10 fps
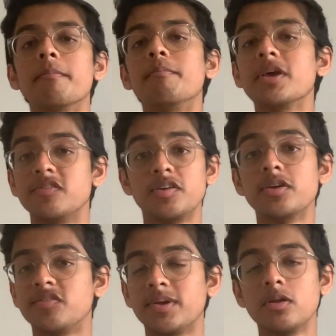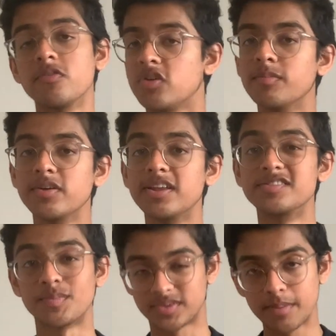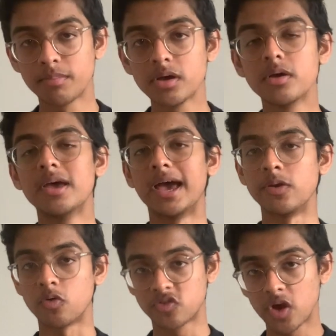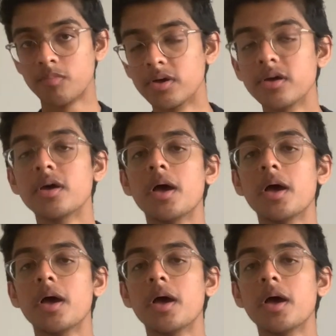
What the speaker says: because you're going to spend a lot of time on it in September and October.